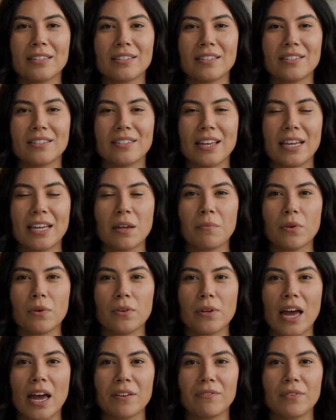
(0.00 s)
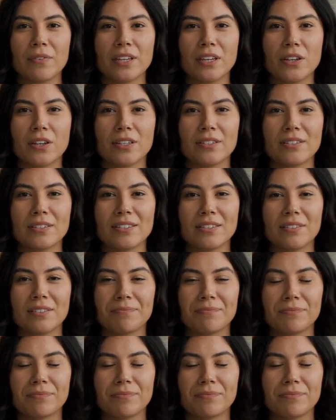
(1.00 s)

sustainable livelihoods.